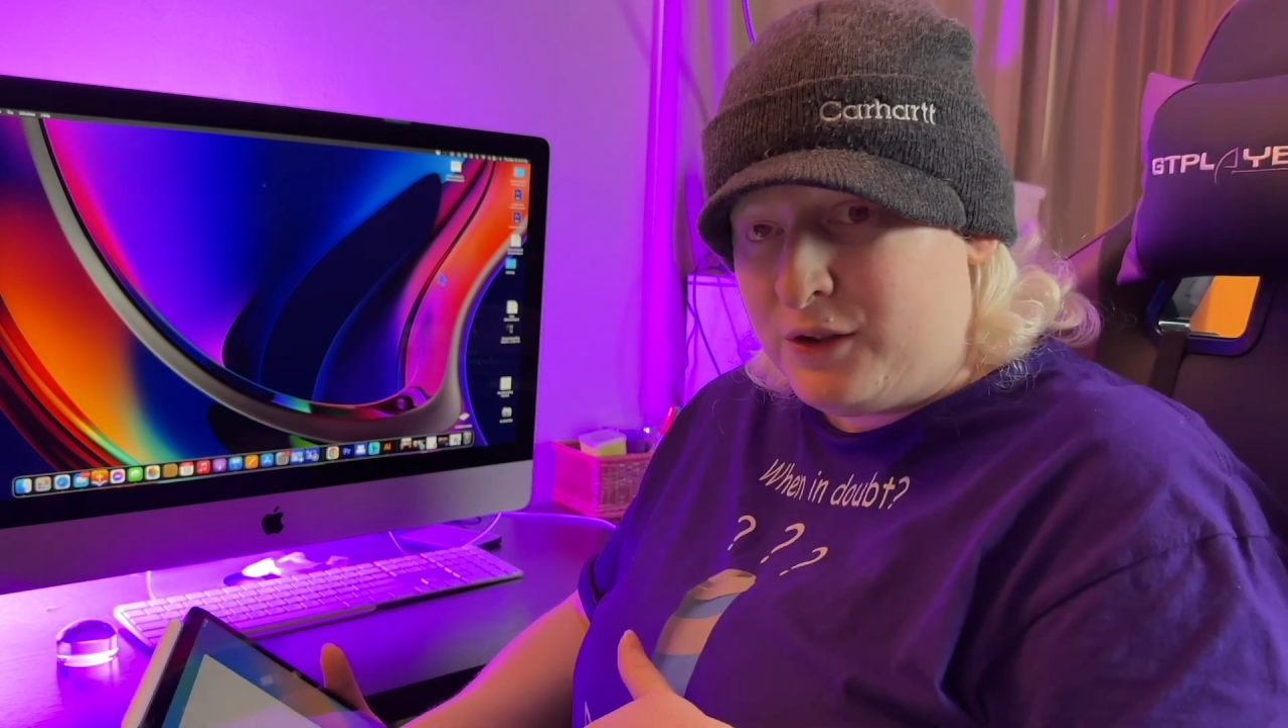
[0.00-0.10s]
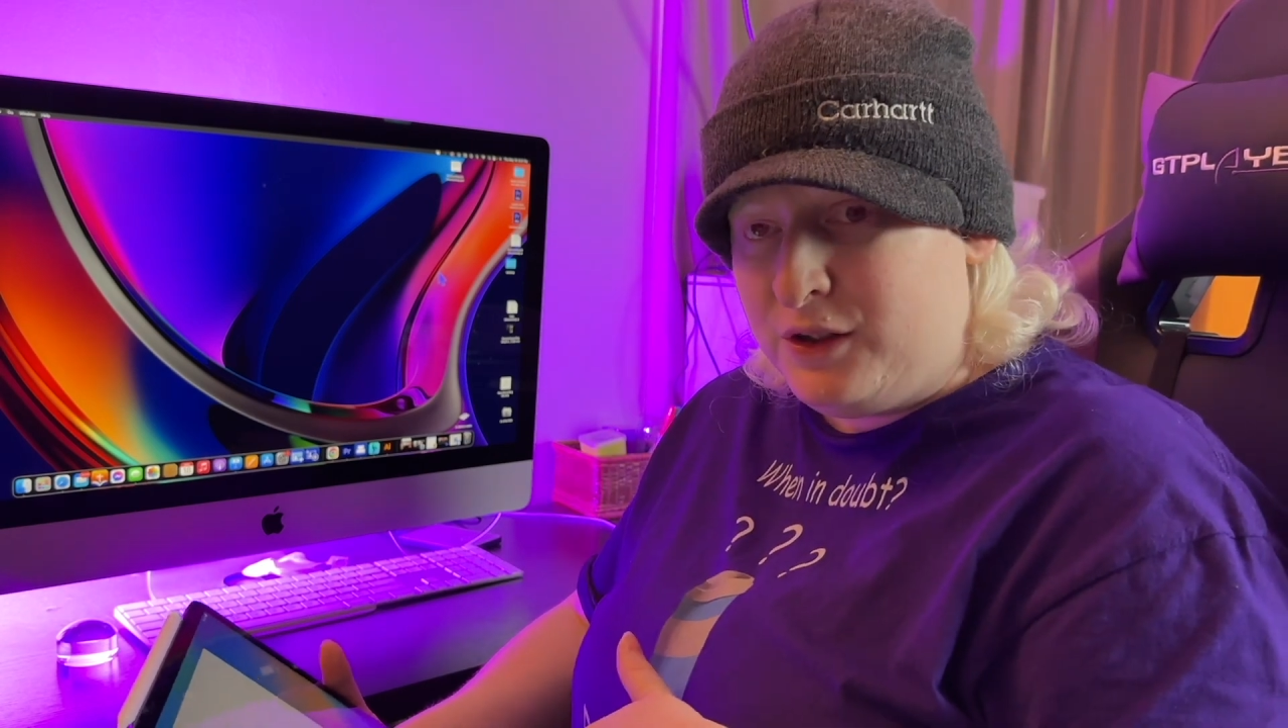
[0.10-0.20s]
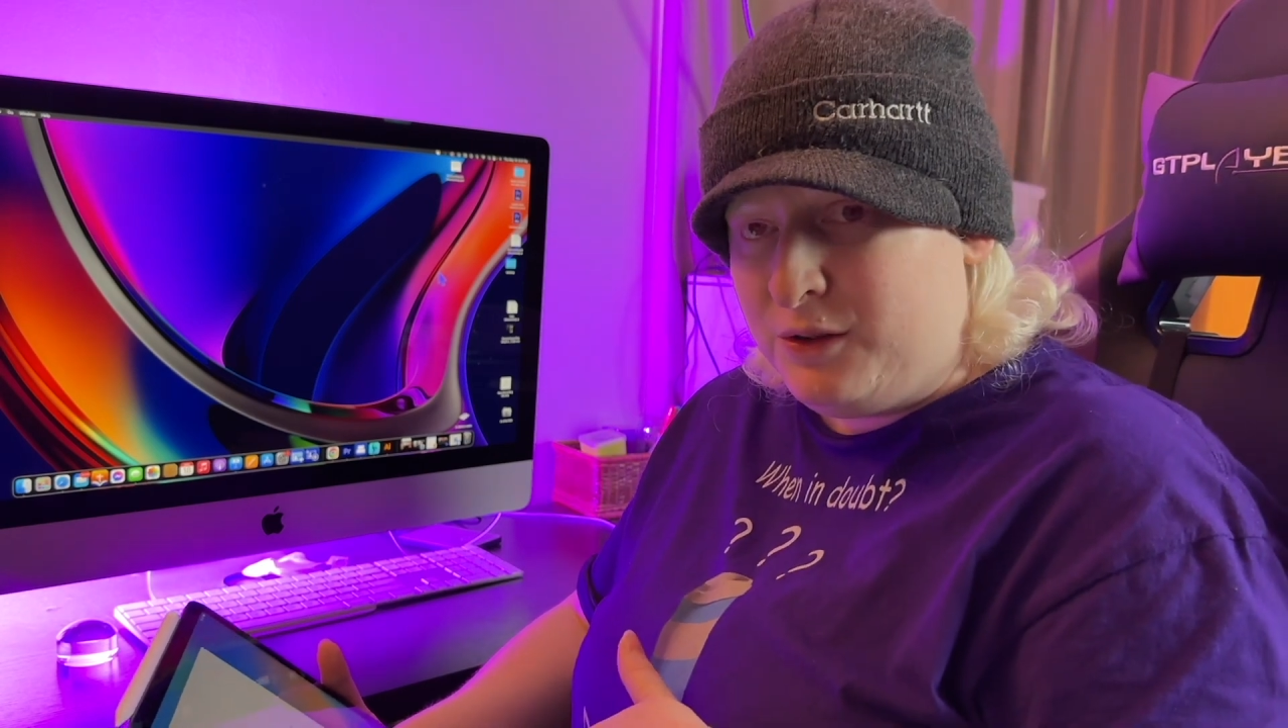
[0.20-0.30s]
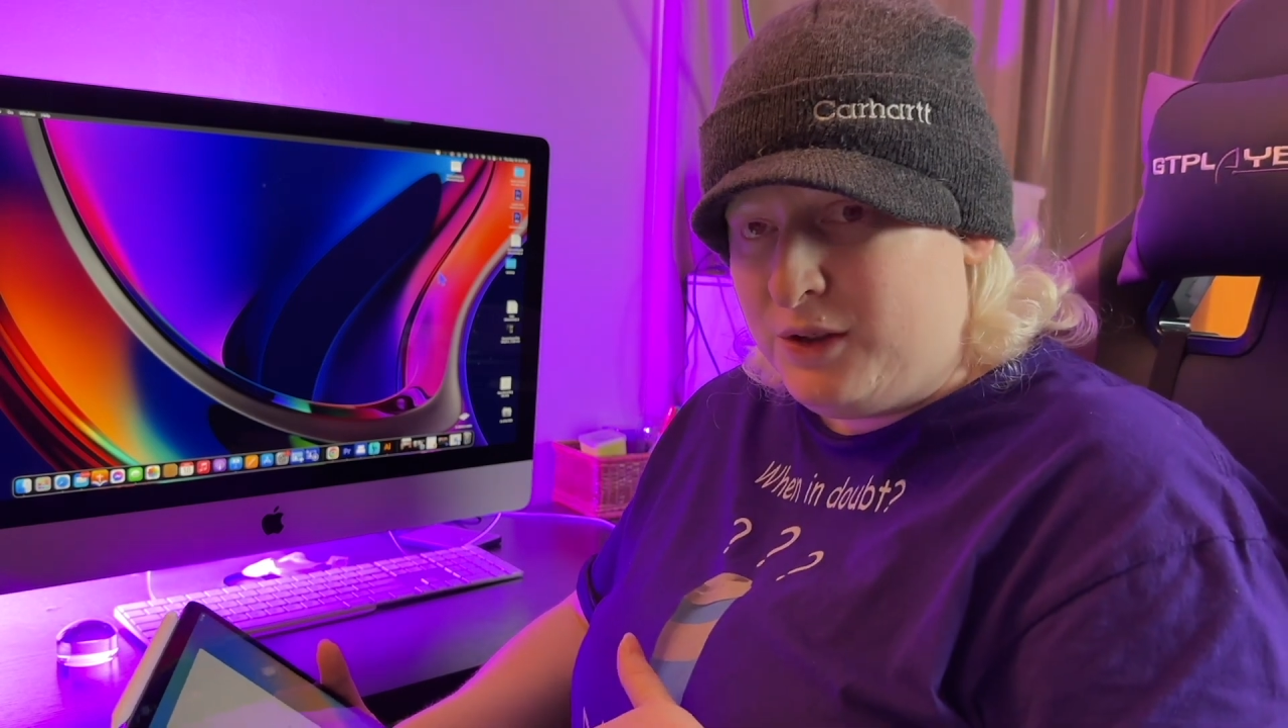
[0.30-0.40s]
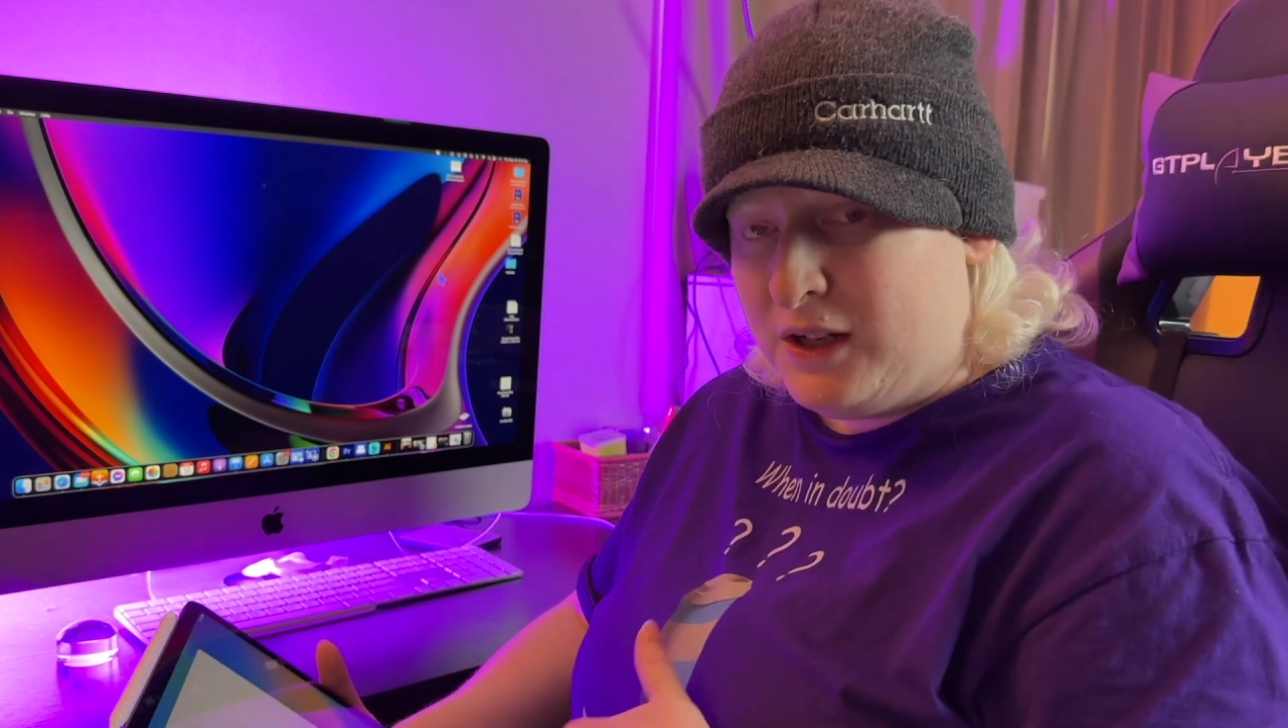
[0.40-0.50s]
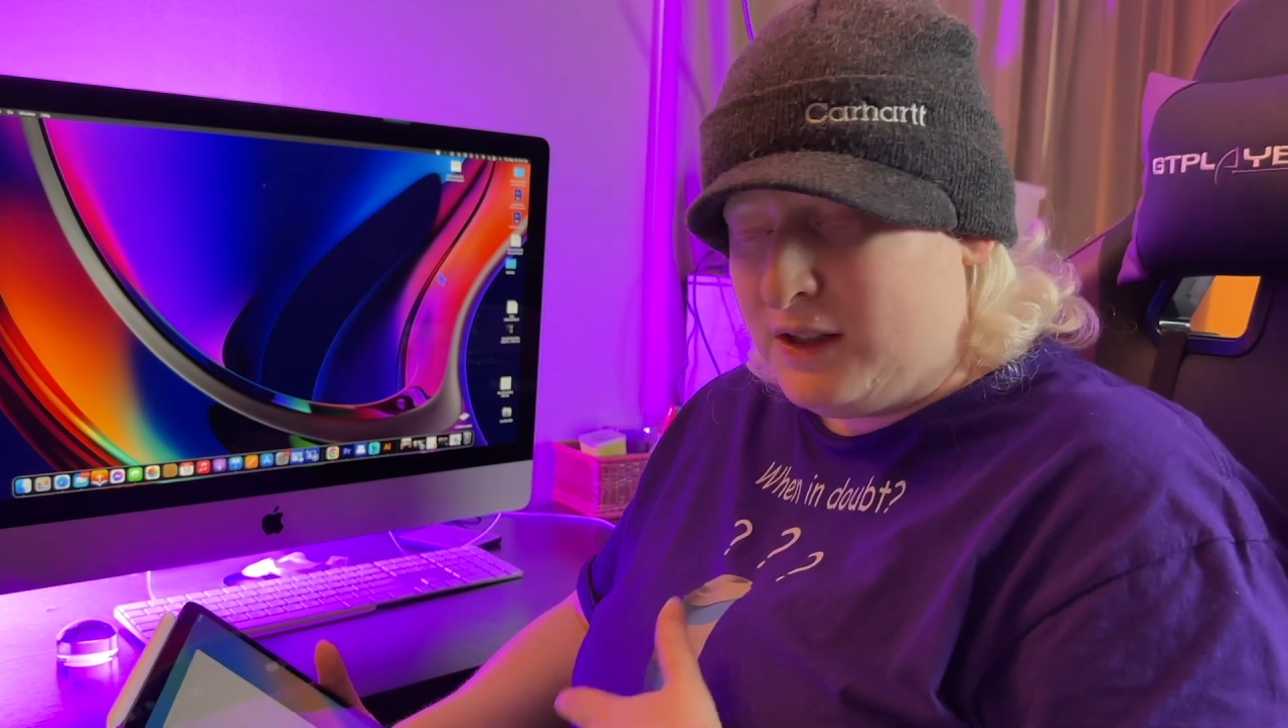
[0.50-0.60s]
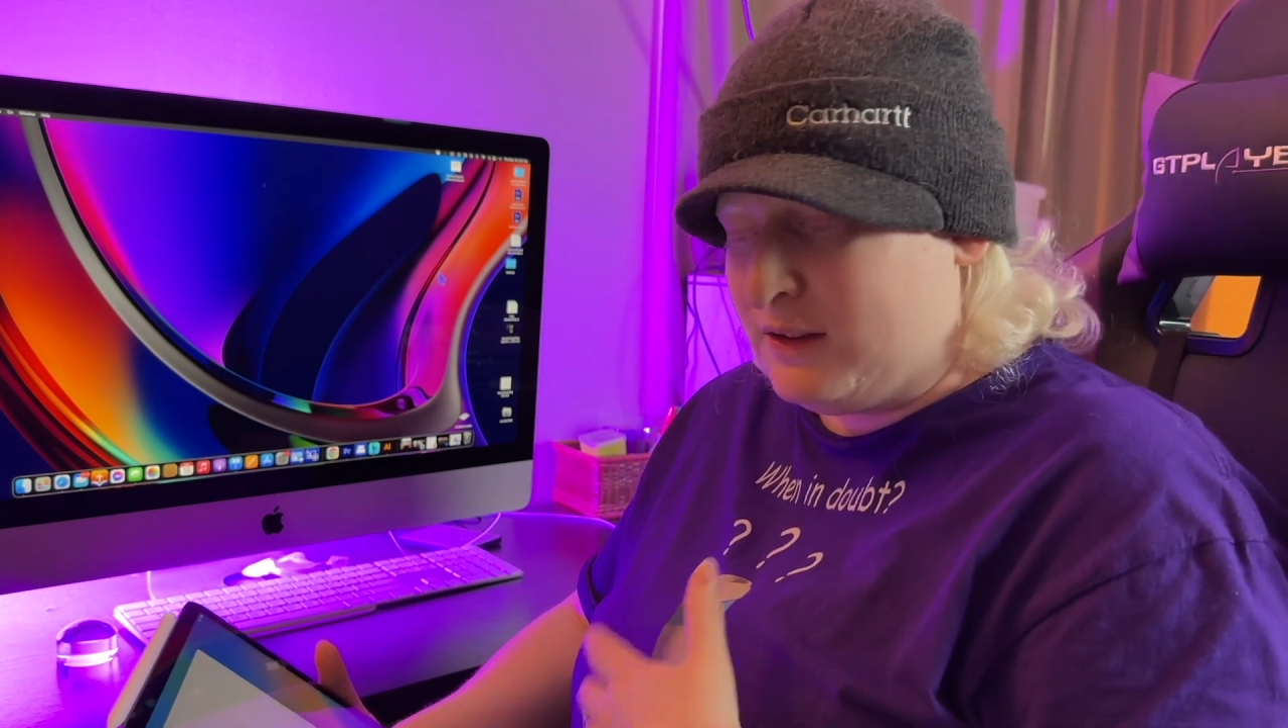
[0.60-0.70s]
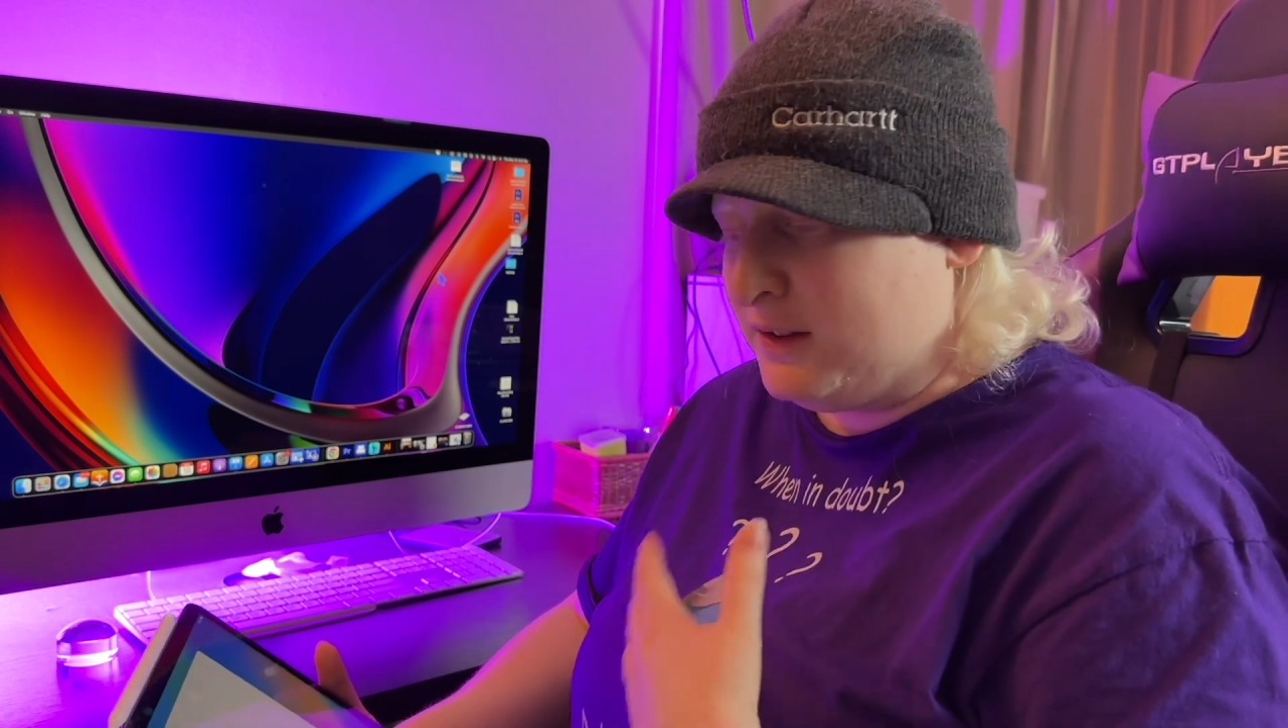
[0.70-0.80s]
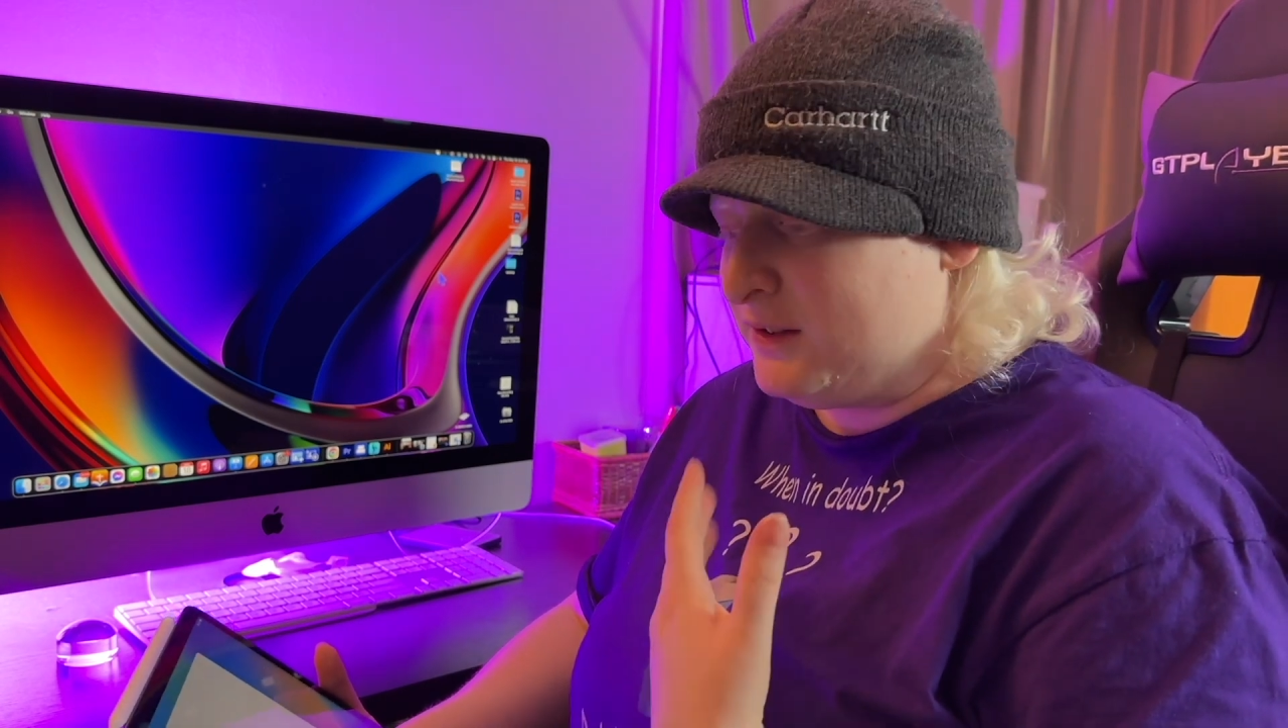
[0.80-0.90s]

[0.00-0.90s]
you get it